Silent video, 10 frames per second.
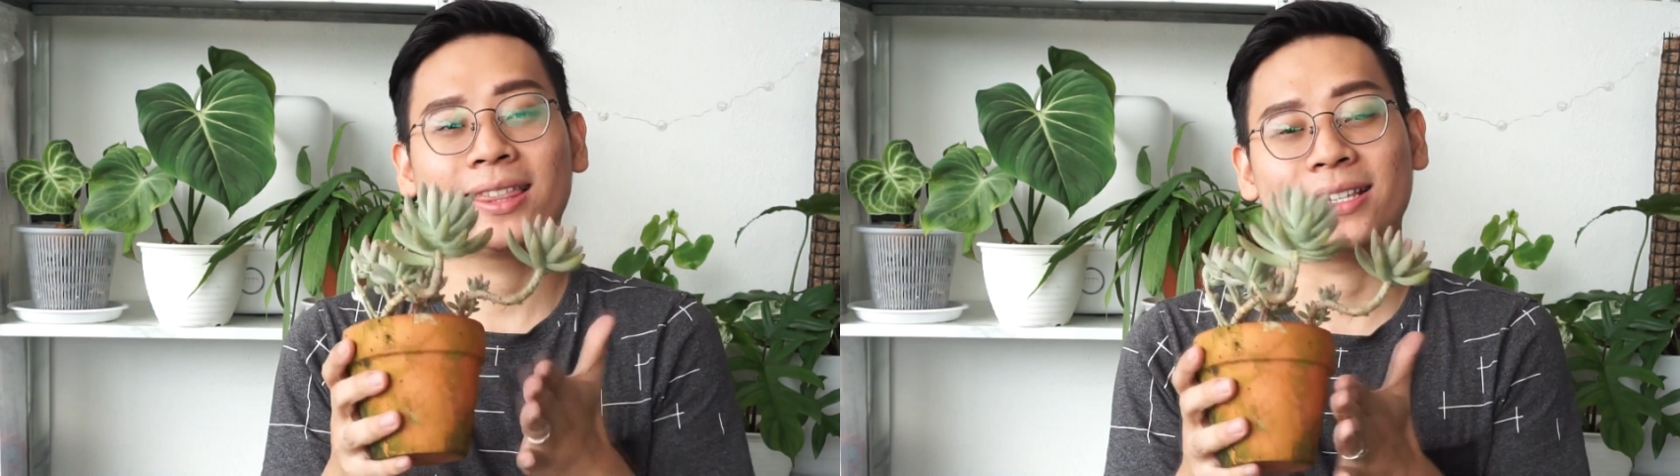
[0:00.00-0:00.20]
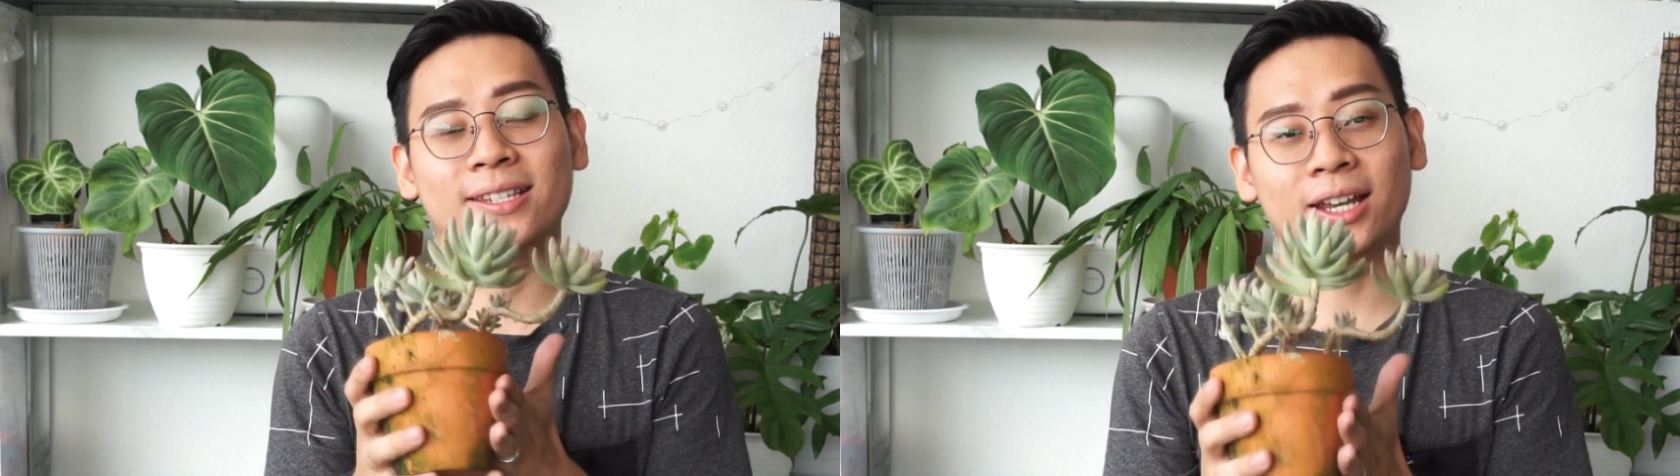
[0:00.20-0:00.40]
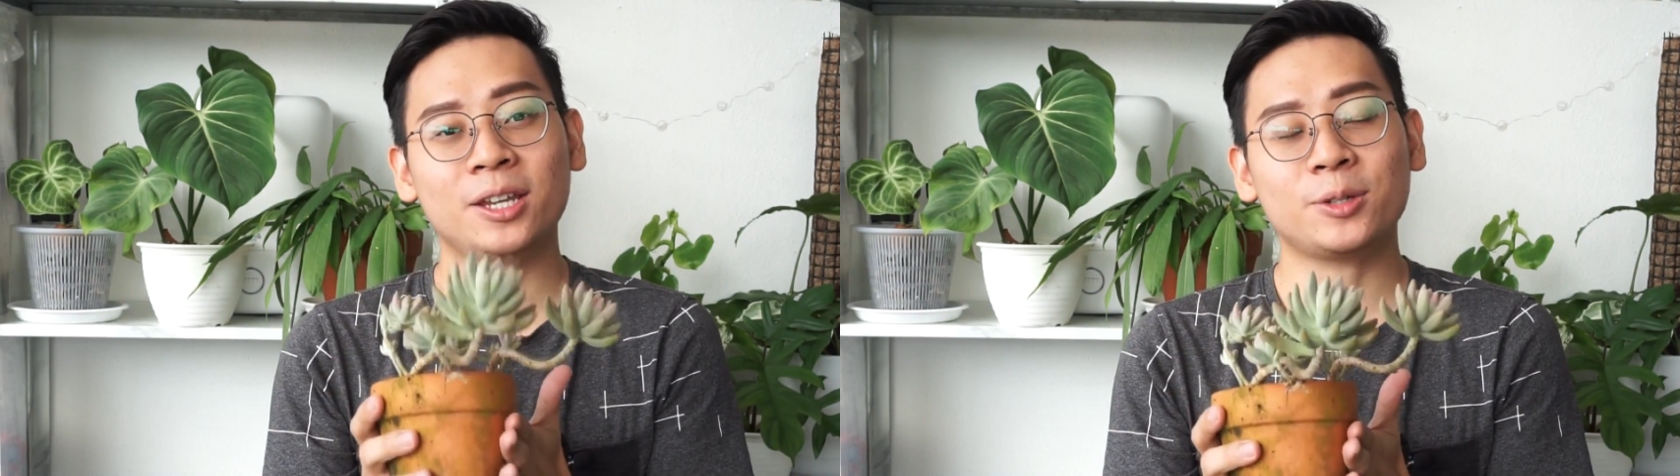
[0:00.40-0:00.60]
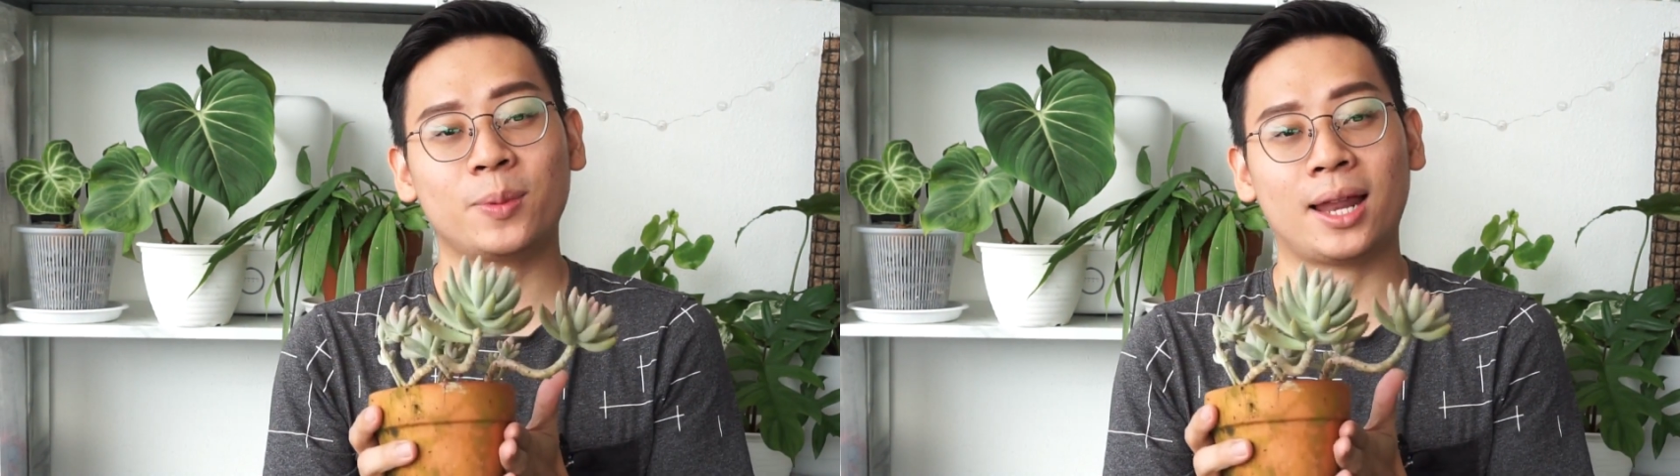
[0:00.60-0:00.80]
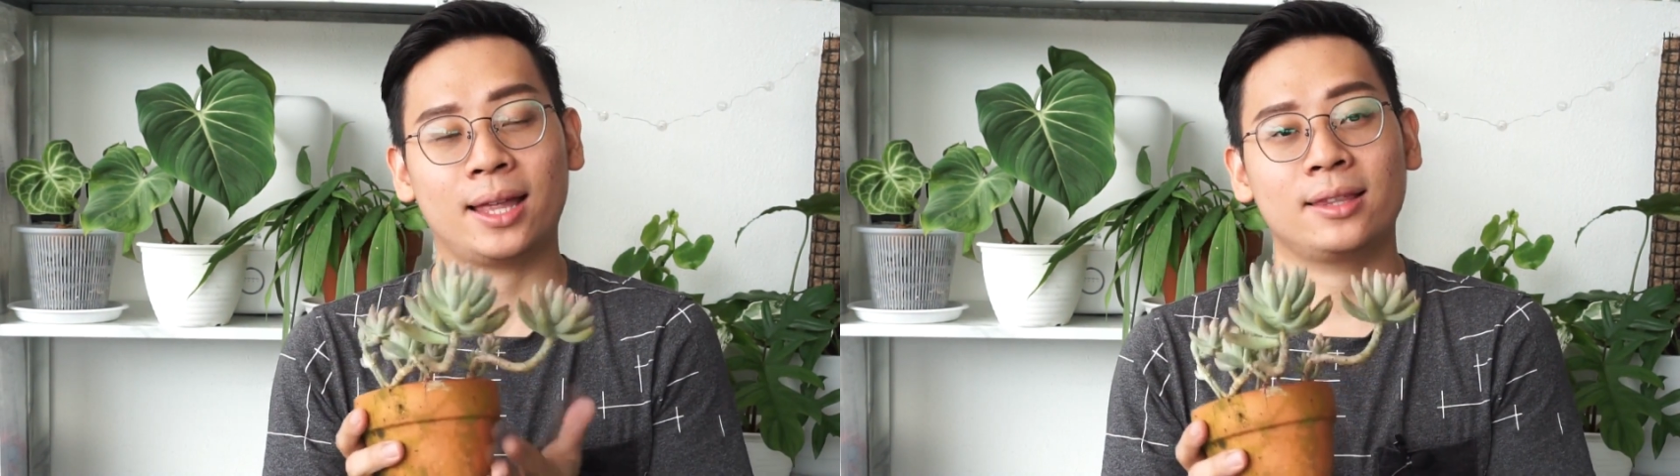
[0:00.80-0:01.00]
The second
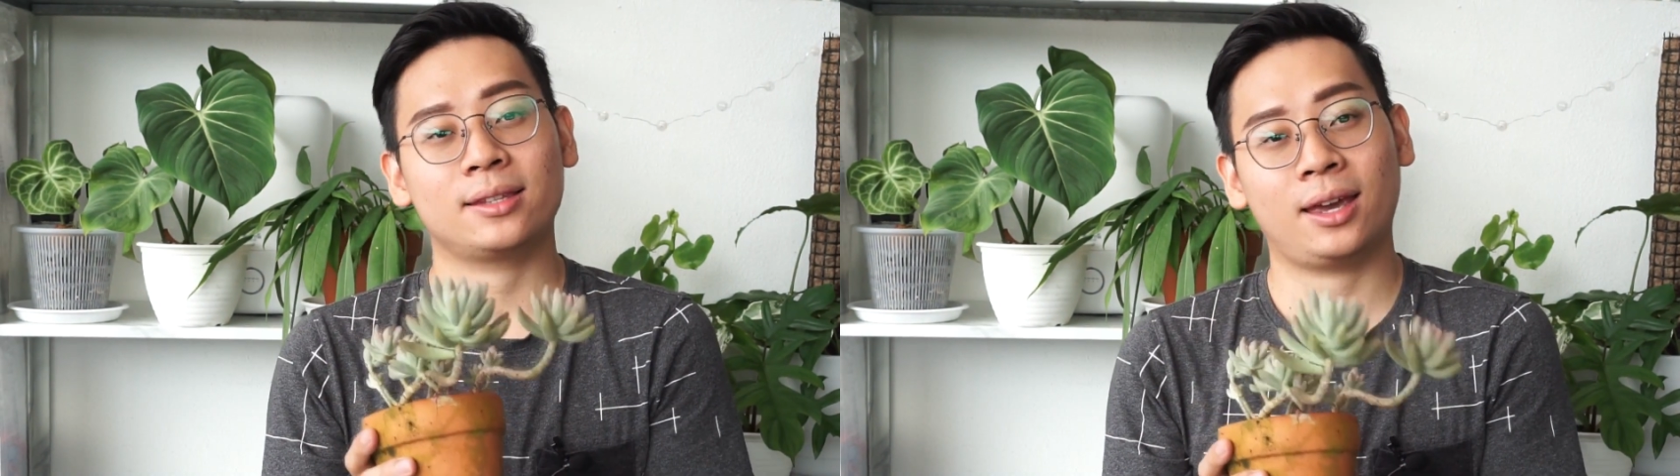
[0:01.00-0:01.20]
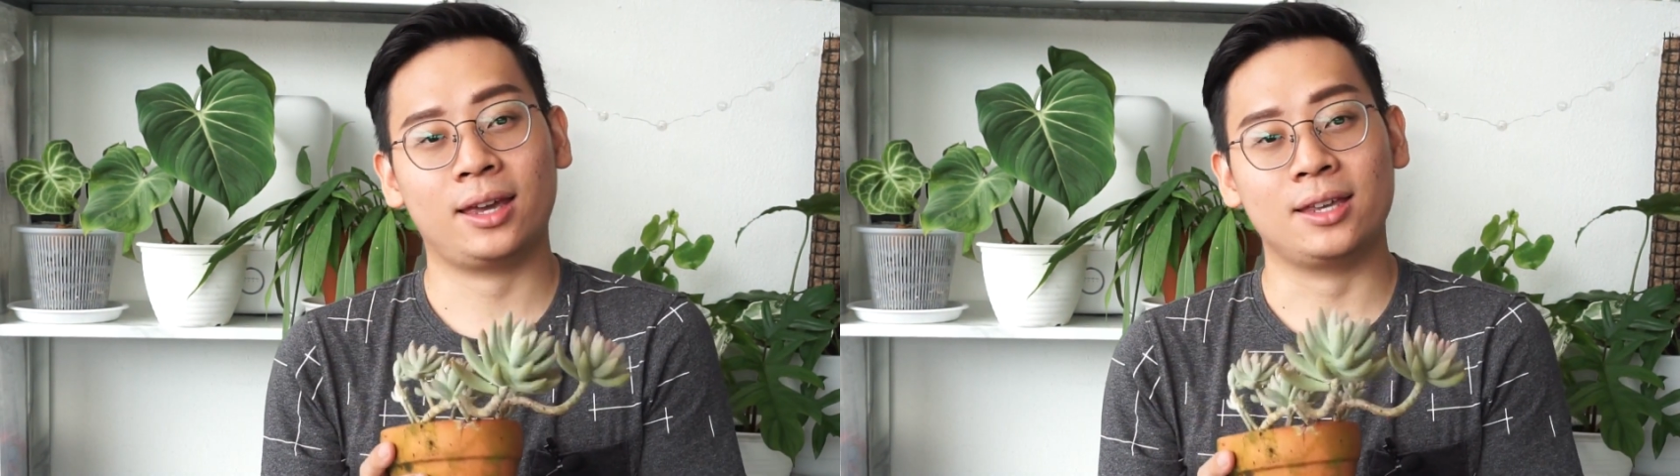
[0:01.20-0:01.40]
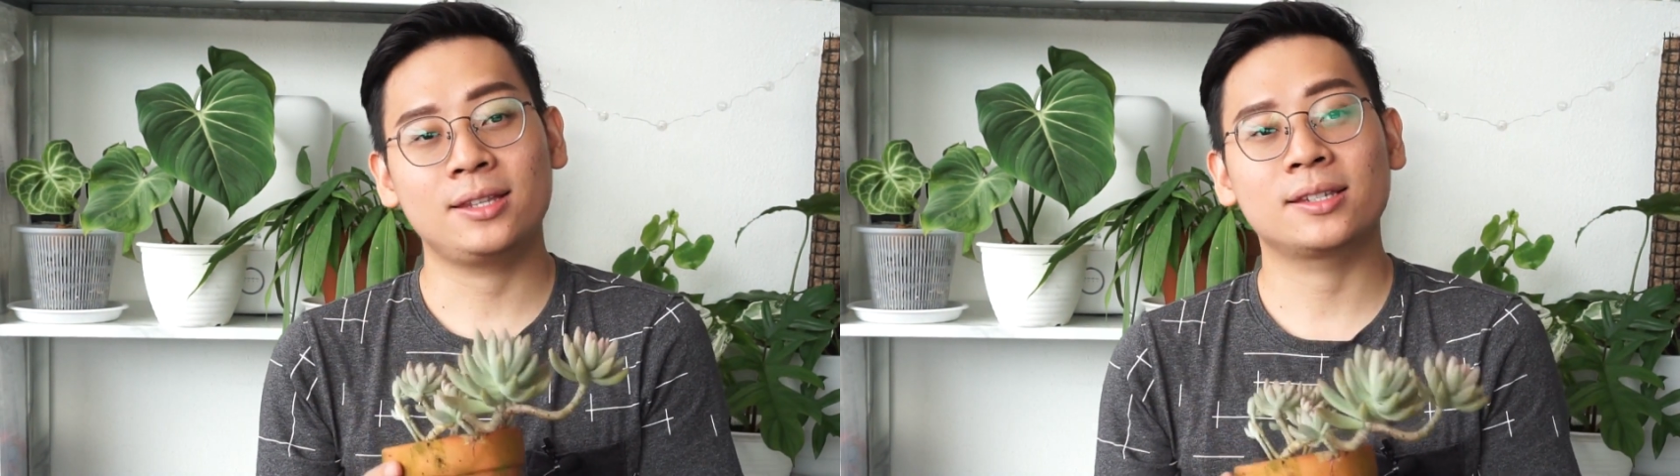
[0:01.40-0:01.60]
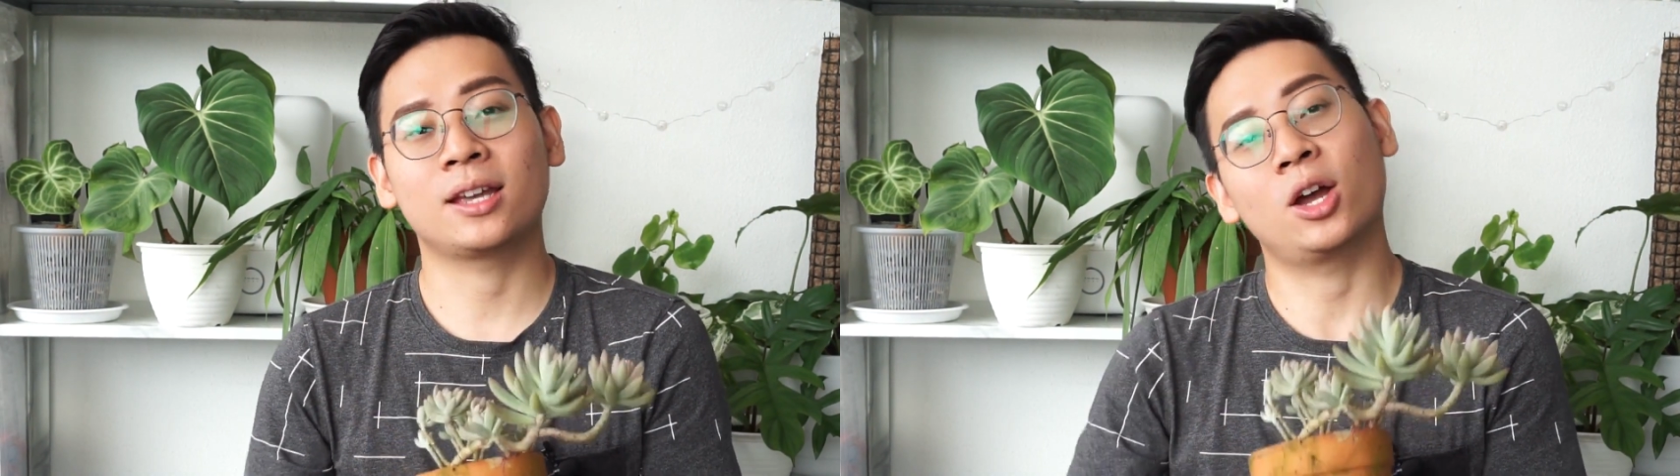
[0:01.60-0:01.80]
plant is